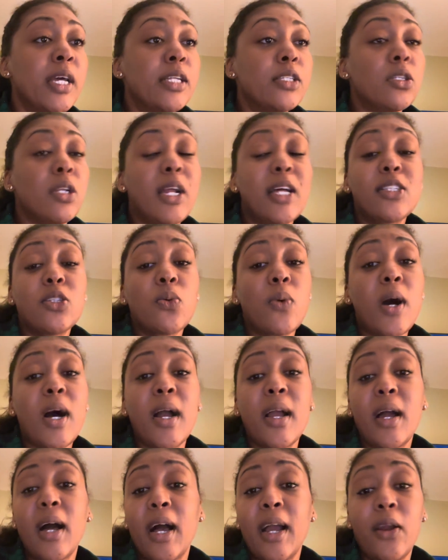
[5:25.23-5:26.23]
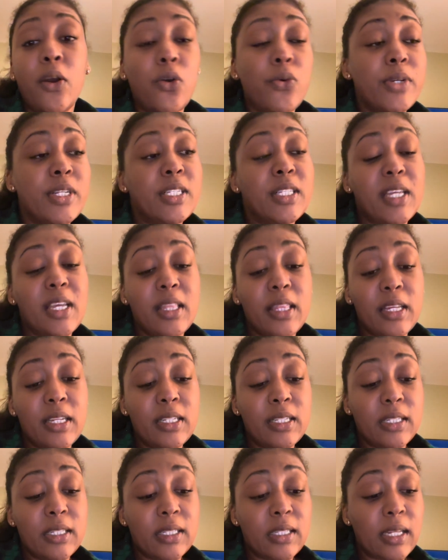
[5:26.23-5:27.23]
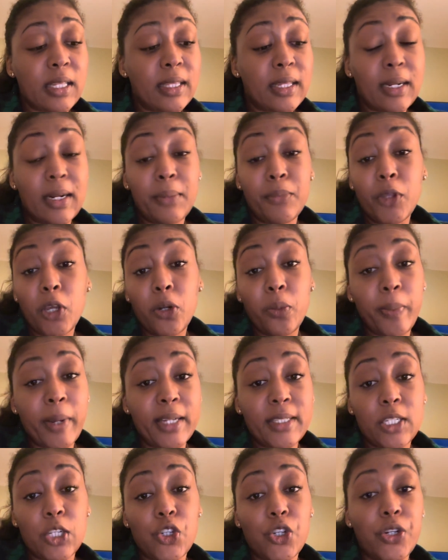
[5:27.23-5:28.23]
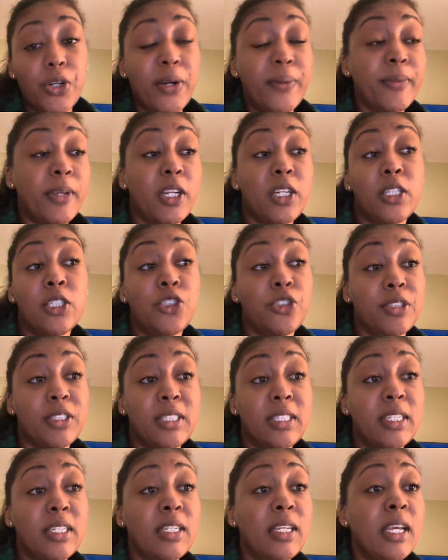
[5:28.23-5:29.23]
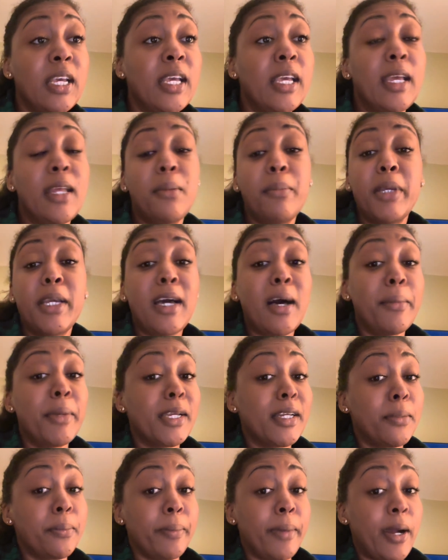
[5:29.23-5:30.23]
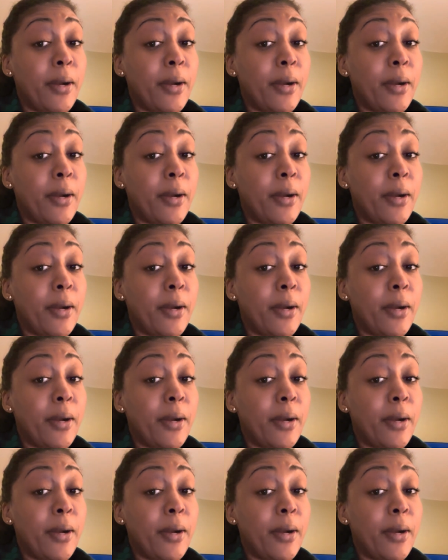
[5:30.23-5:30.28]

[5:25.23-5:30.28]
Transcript: So that's why I always say this, that I'm not a practitioner. I'm not interested in becoming a